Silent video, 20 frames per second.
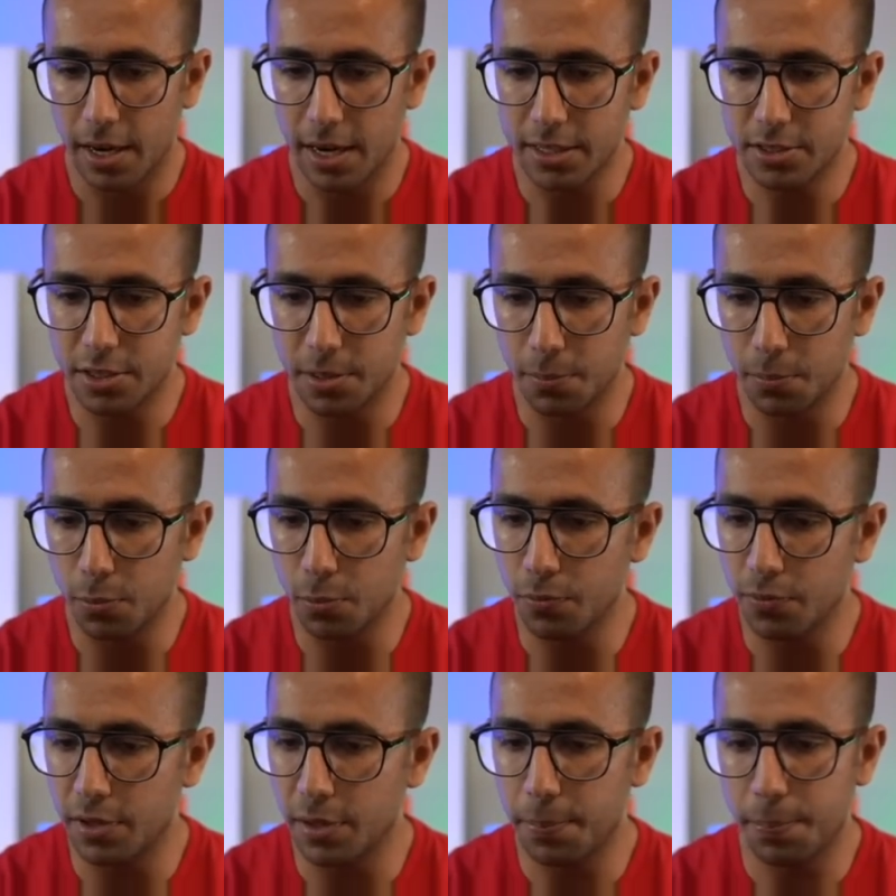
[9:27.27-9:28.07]
let's
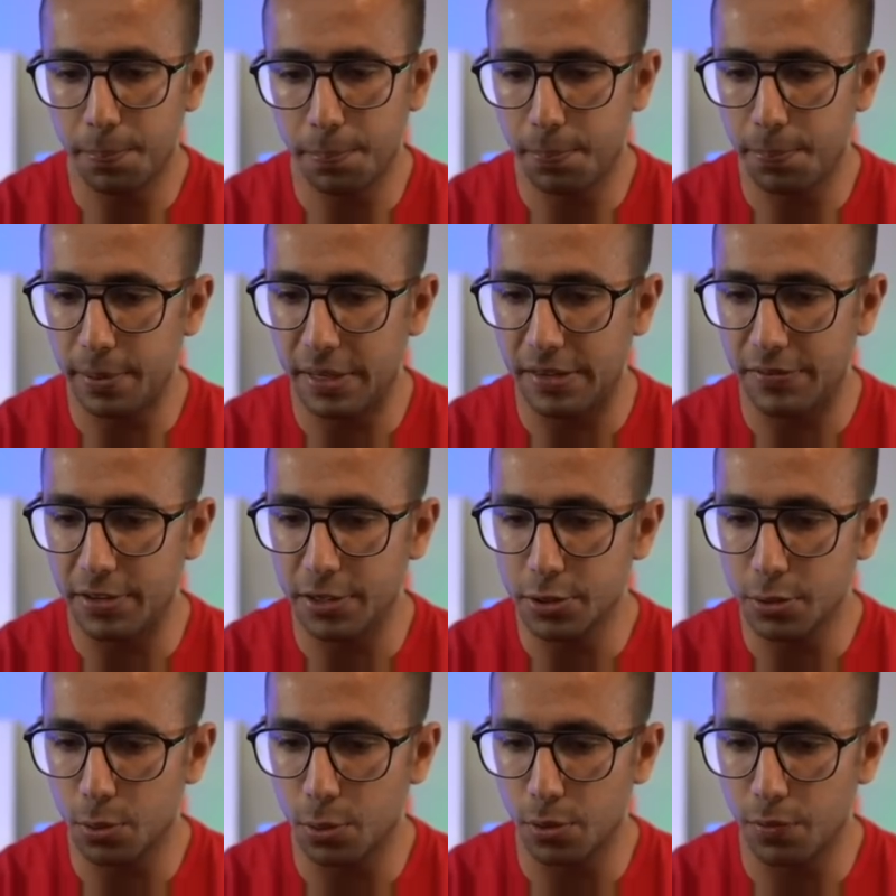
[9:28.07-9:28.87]
remove the
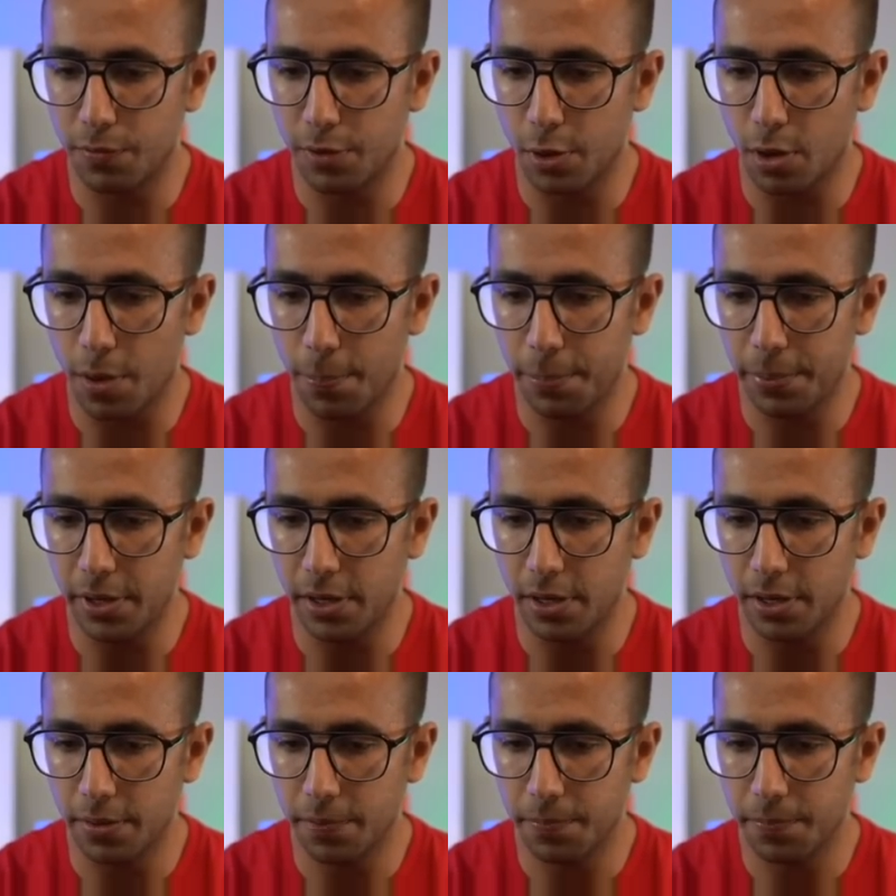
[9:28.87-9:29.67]
previous code we copied